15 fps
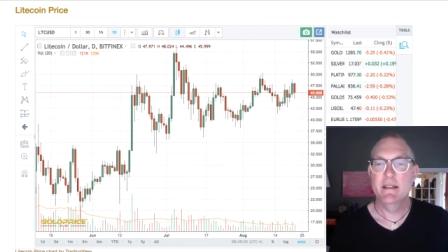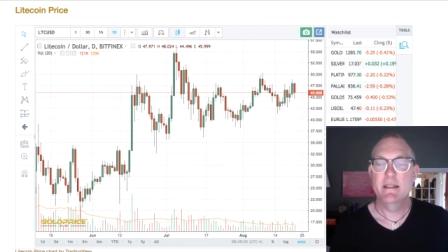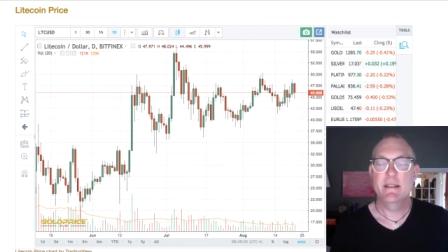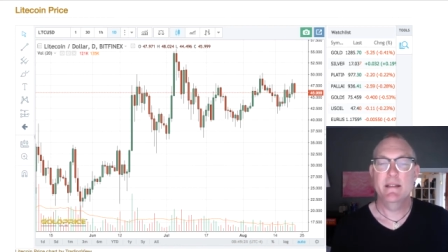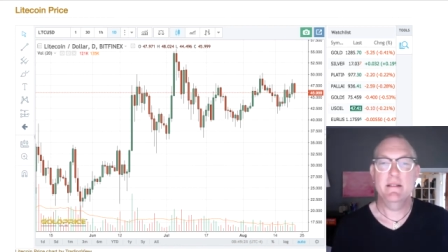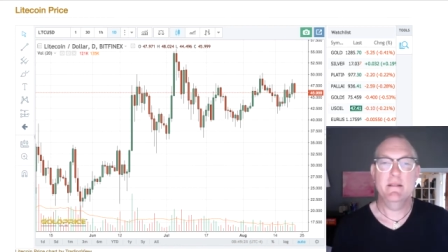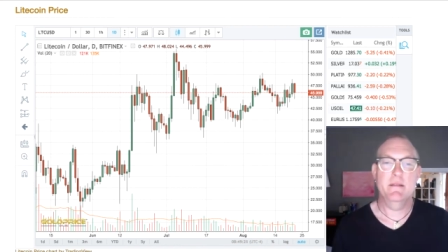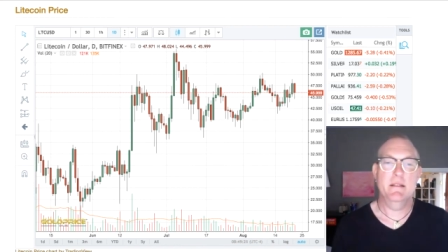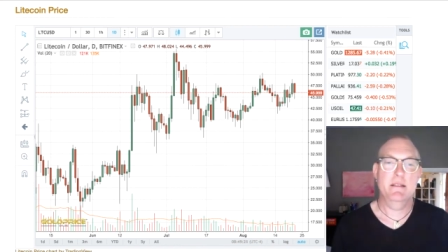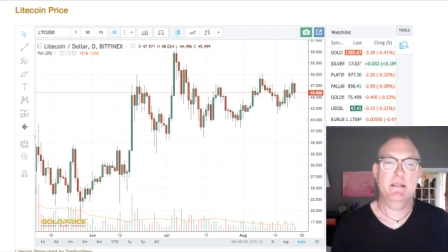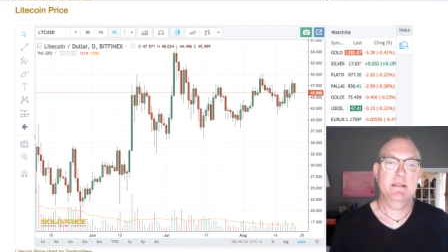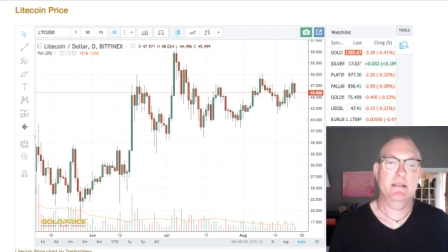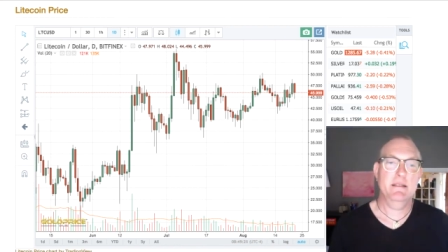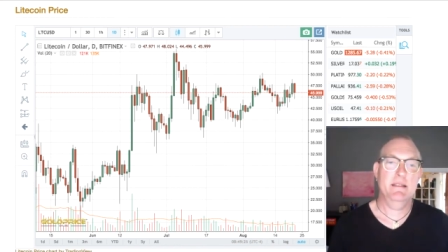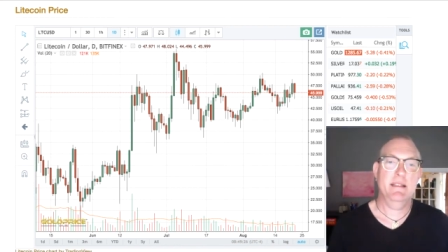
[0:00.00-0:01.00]
to
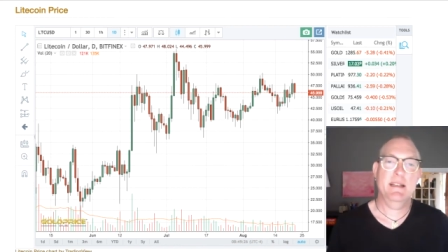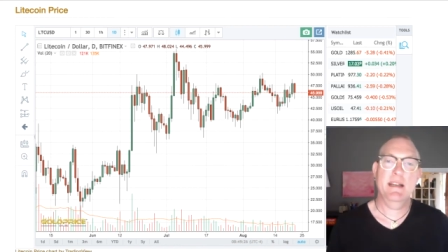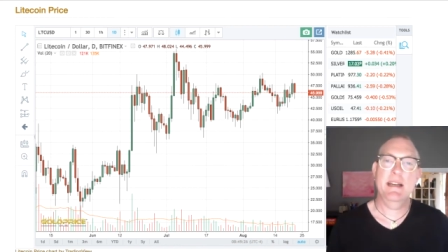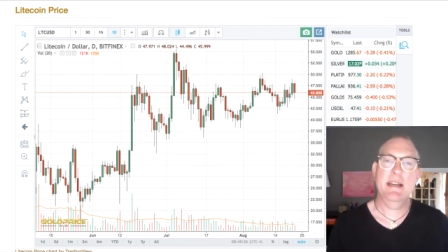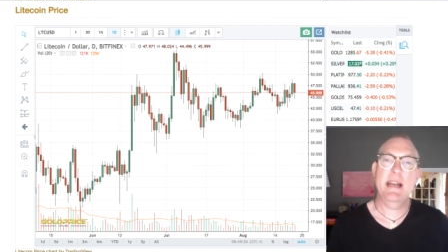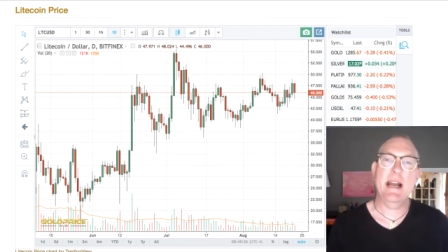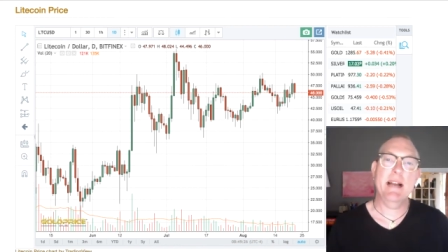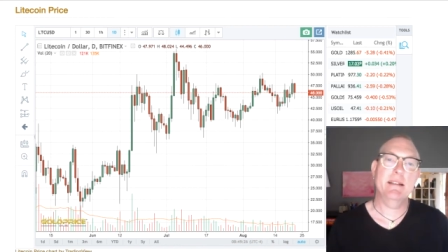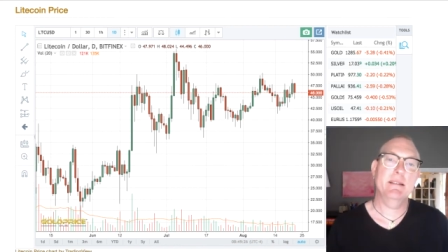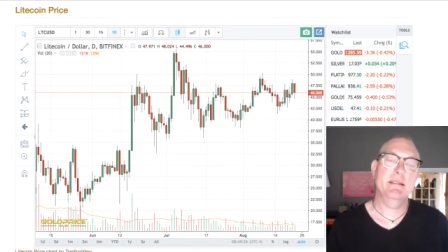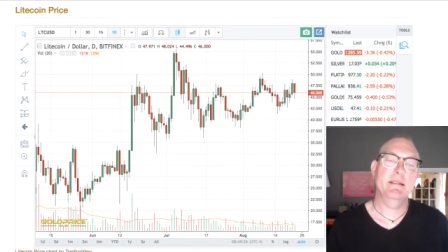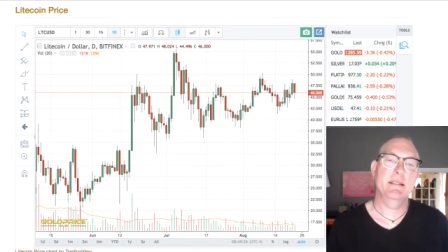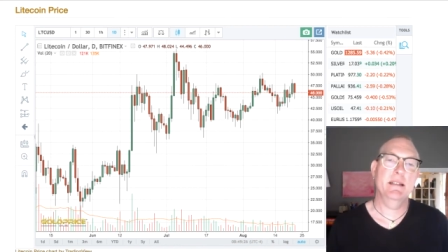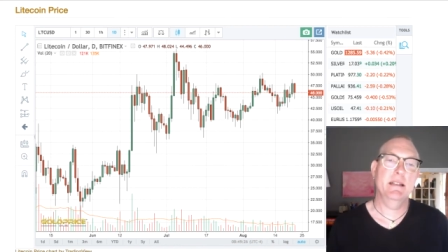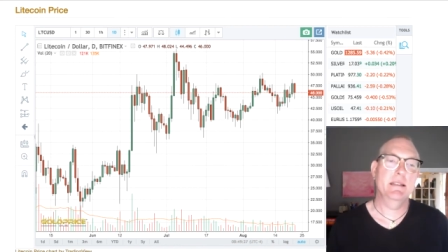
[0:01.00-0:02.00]
to connect
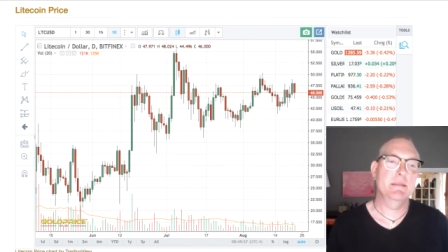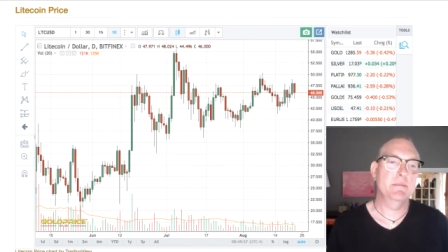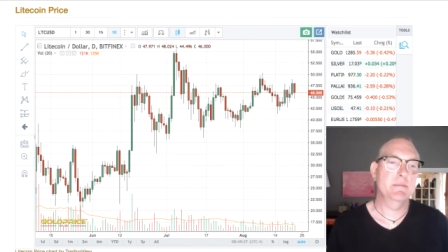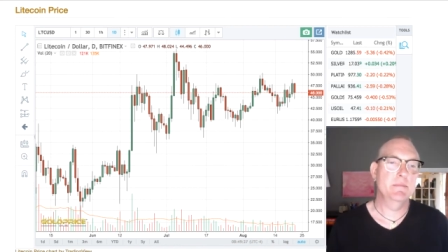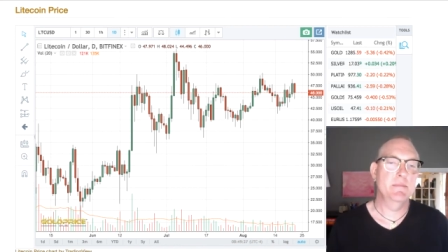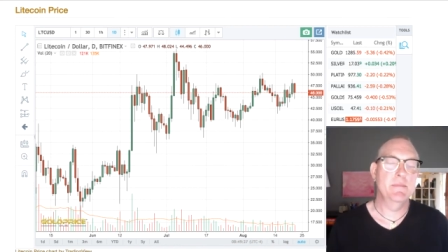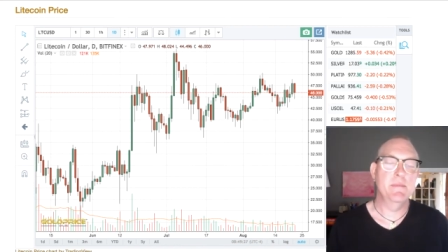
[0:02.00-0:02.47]
um,